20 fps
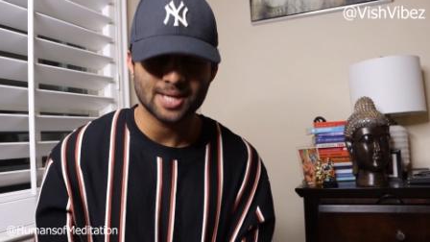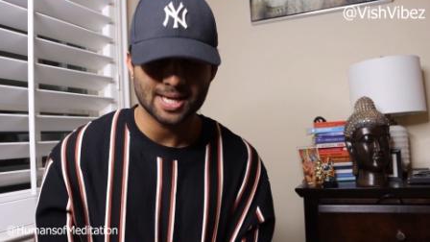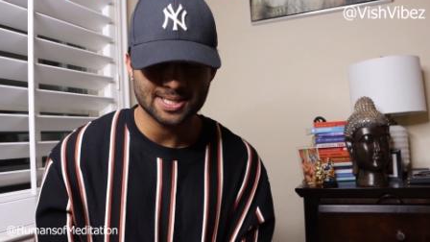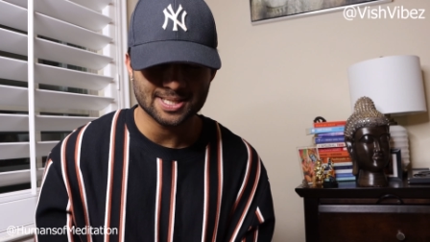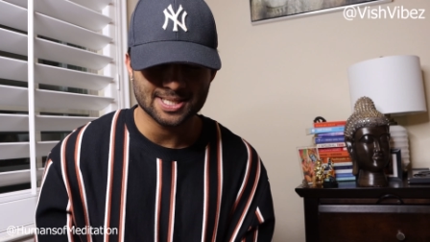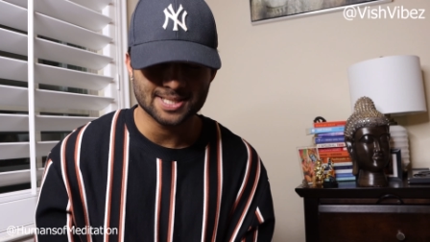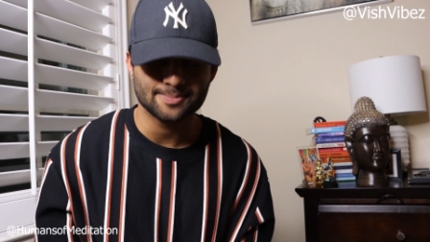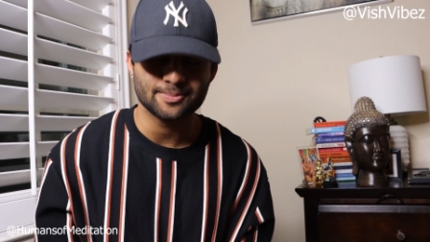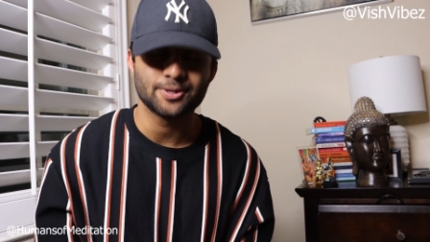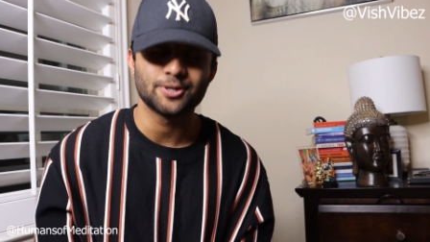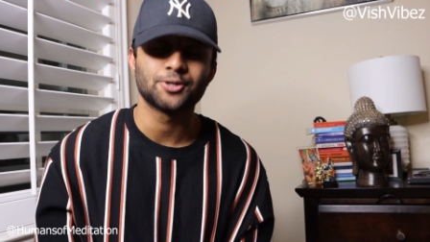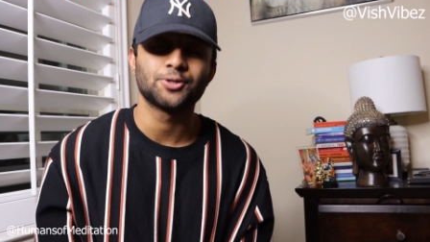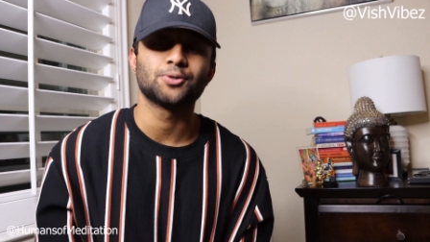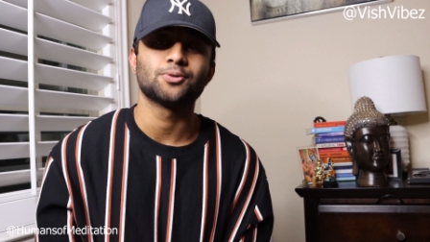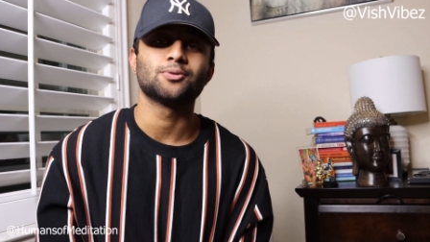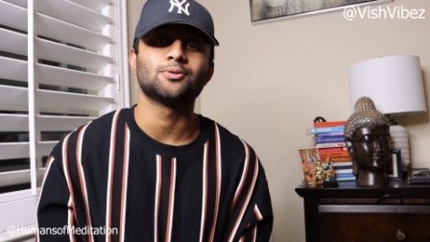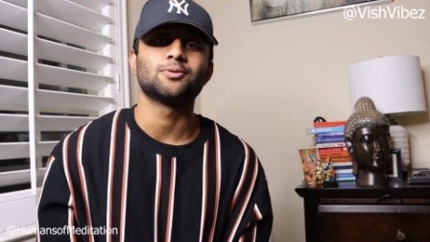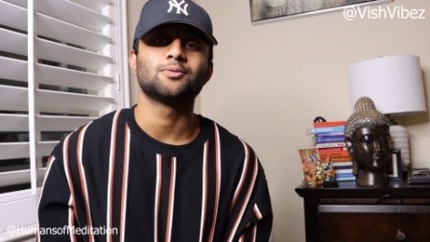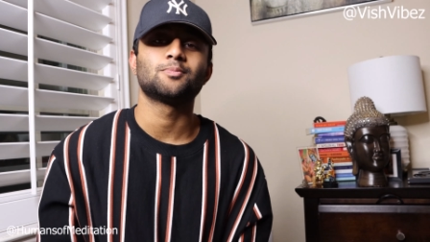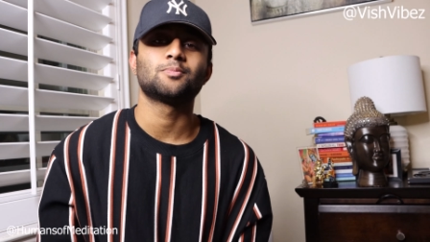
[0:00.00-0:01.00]
is a
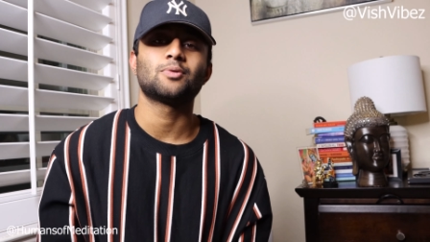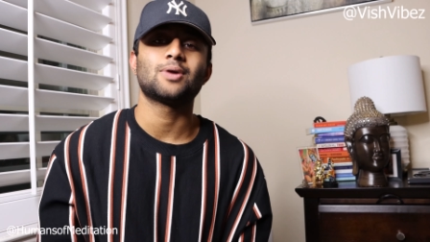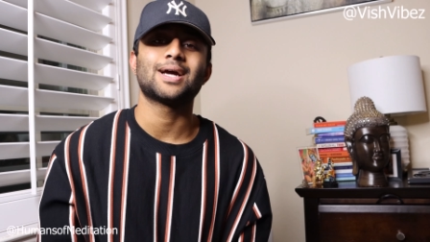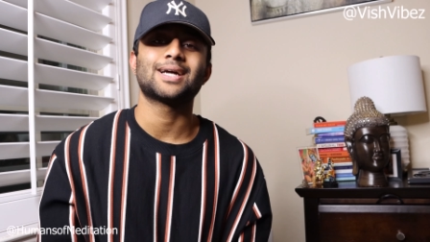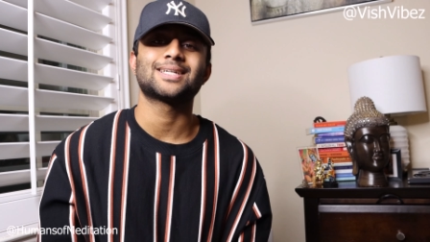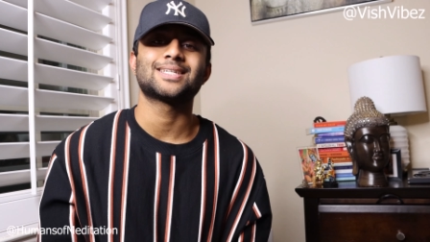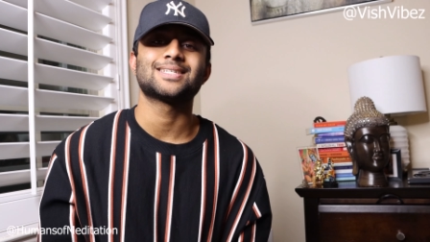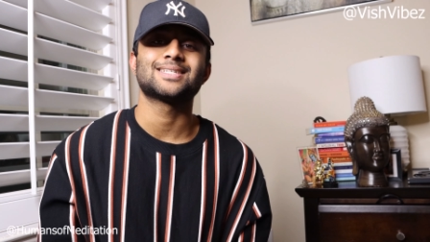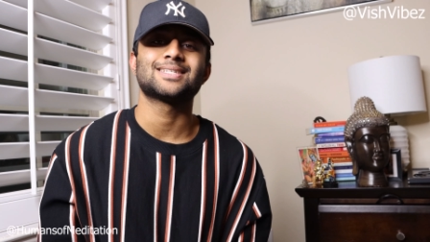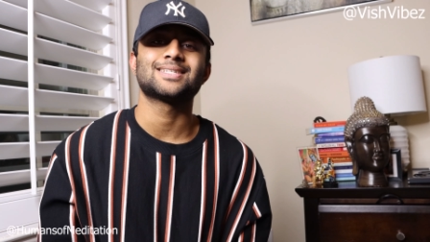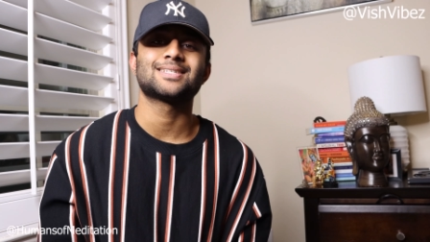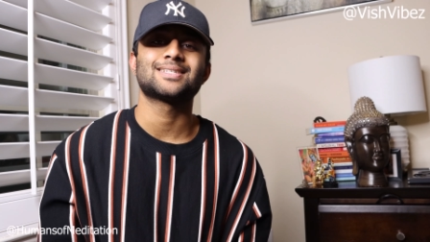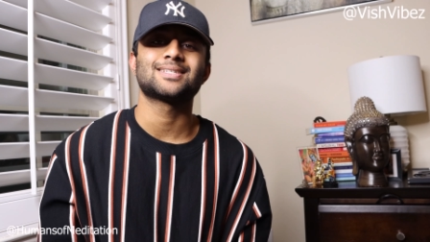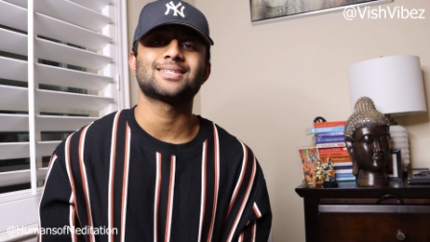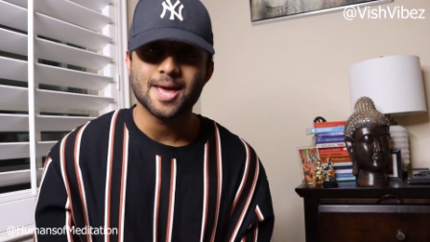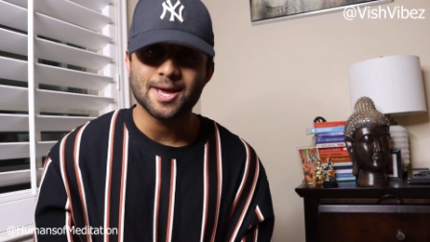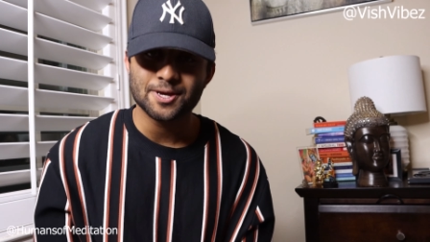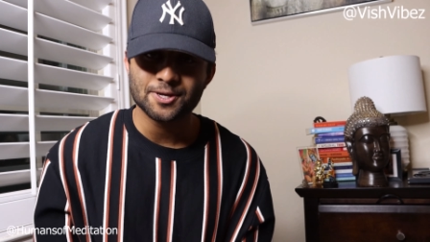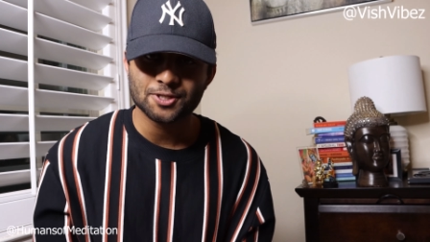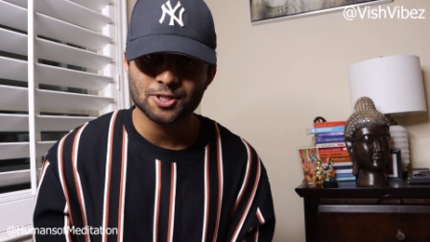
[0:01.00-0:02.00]
spiritual practice.
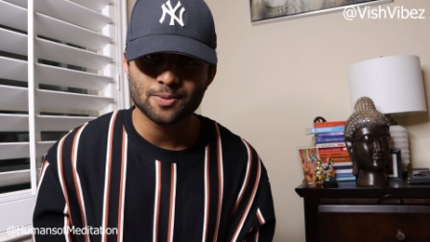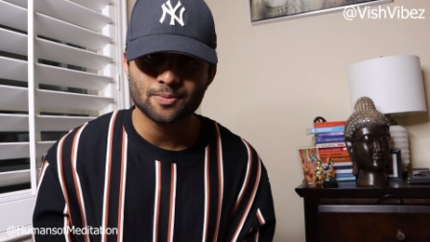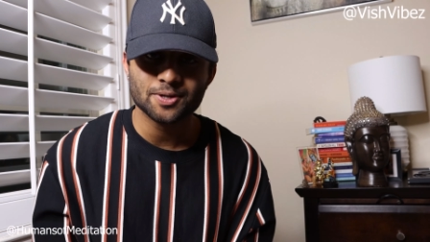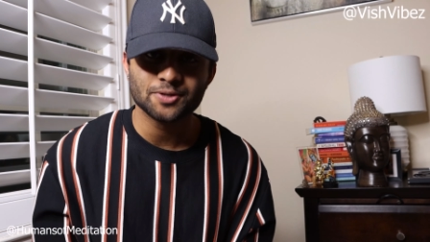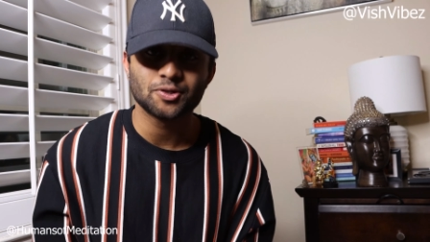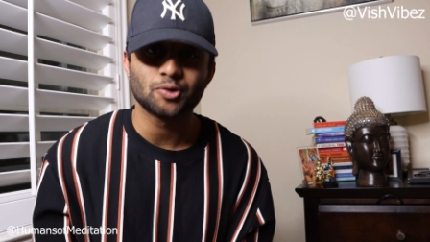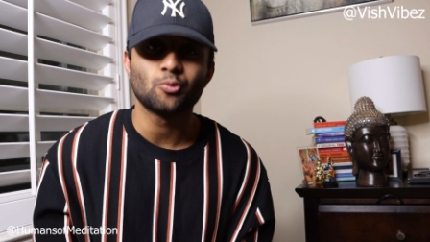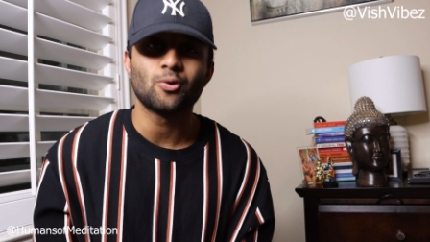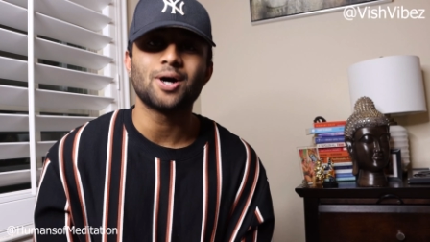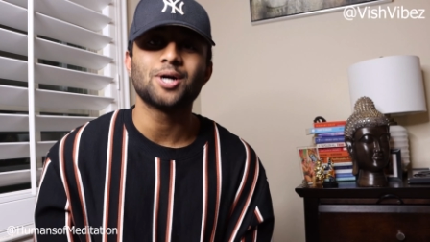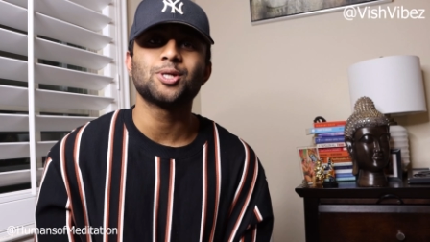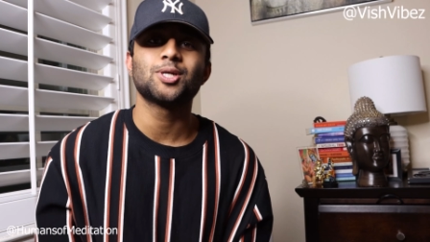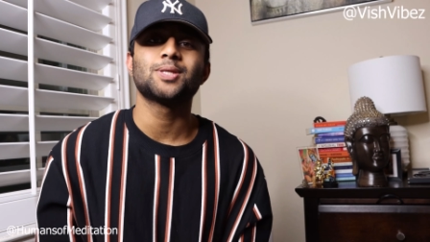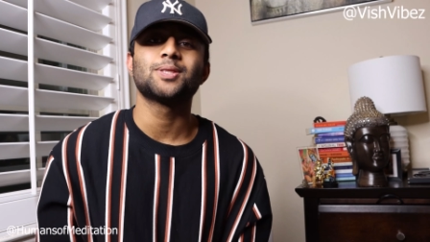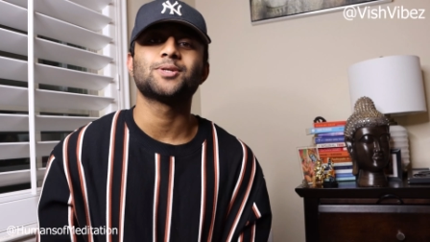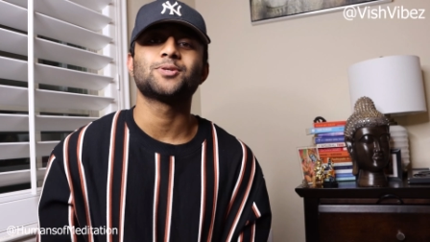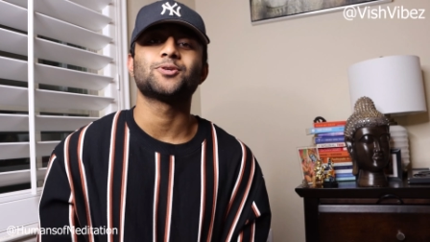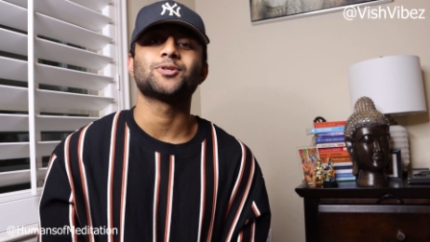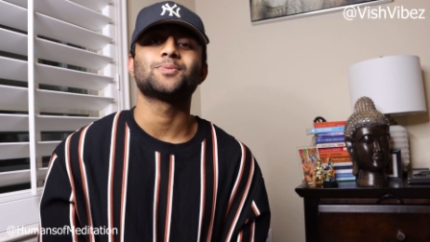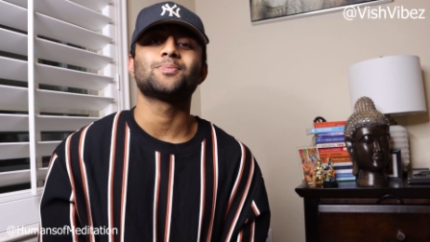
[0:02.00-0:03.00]
Thank you so much for watching
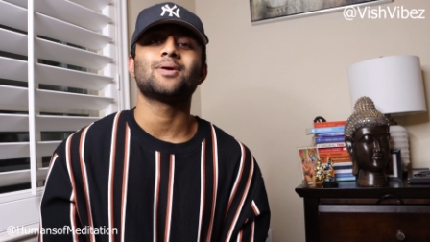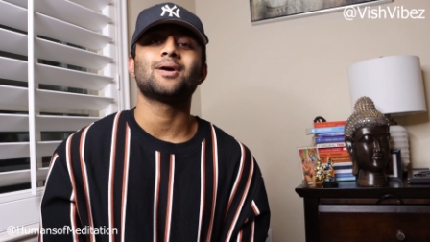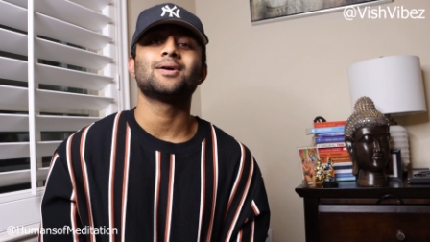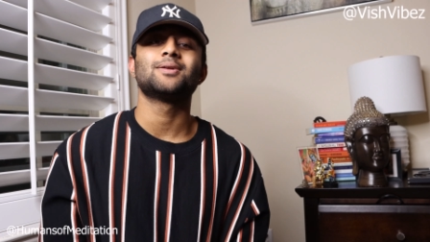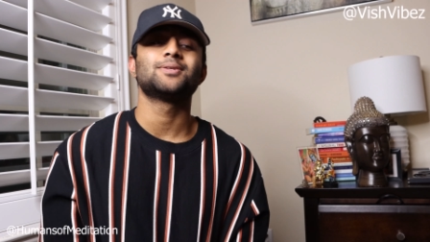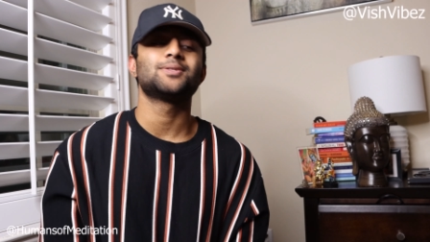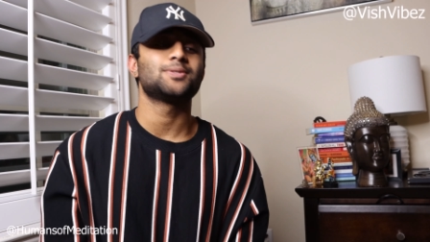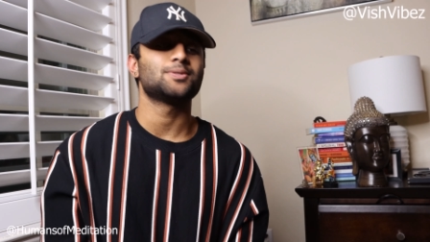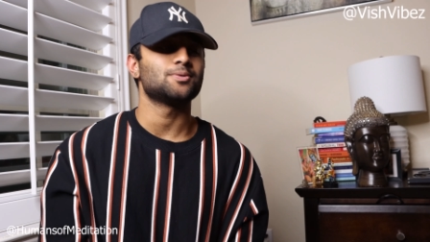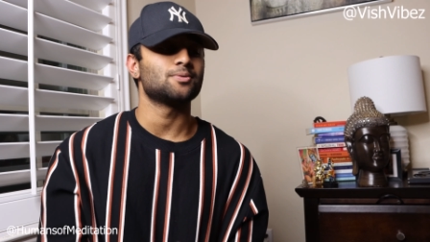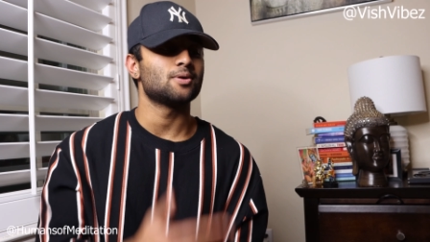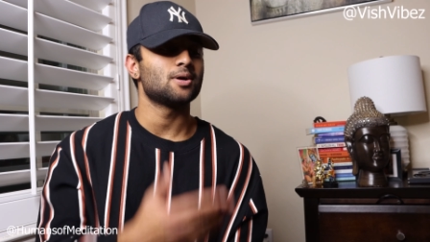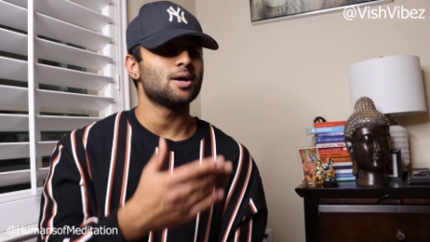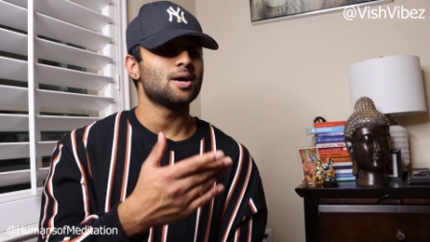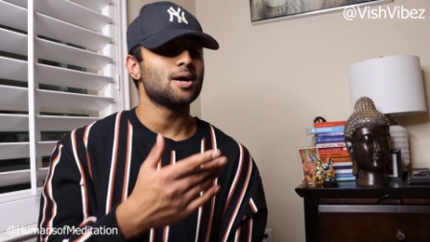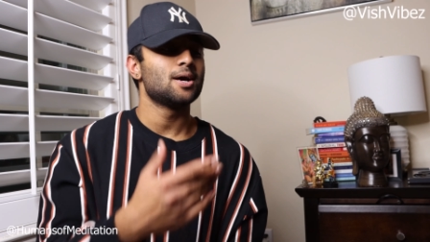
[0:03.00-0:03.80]
this response to